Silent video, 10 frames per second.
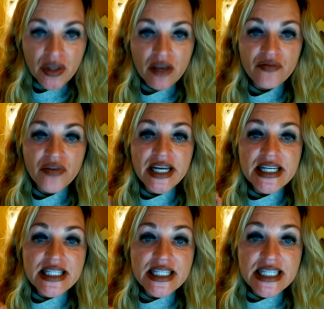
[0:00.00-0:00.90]

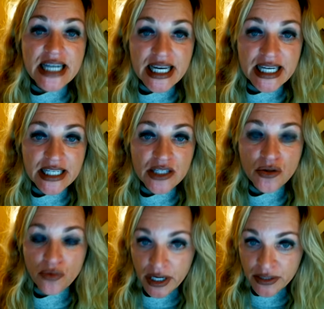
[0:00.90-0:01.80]
Venus stays
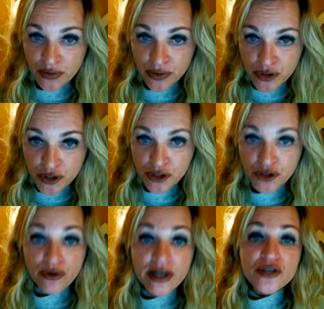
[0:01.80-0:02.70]
right through June,
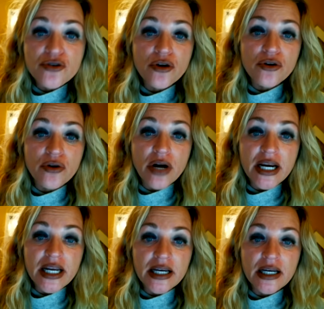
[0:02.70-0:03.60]

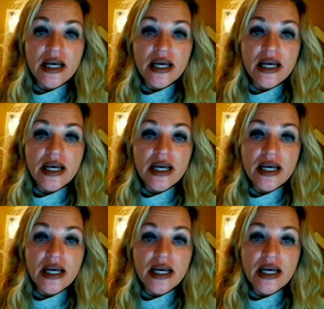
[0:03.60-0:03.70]
retrograding